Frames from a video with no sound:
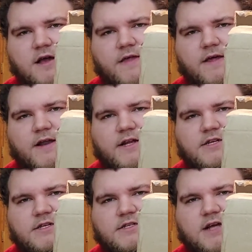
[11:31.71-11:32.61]
And then he
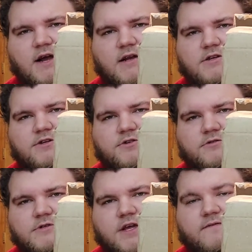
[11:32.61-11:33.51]
just decided
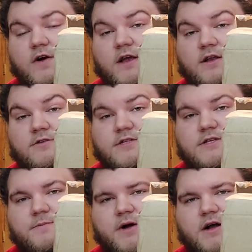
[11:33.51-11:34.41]
to say, fuck it, use the
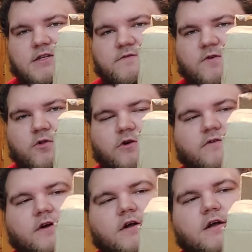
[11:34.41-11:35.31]
same box and fold
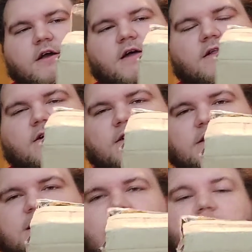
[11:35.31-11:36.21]
over. Now look at the
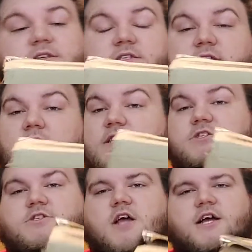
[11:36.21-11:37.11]
top. This is, I,
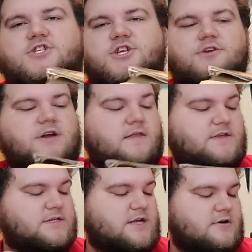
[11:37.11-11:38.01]
I shit you not,
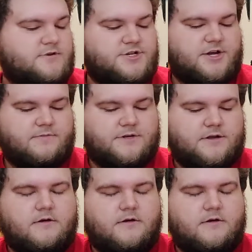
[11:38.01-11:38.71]
this is how it was shipped.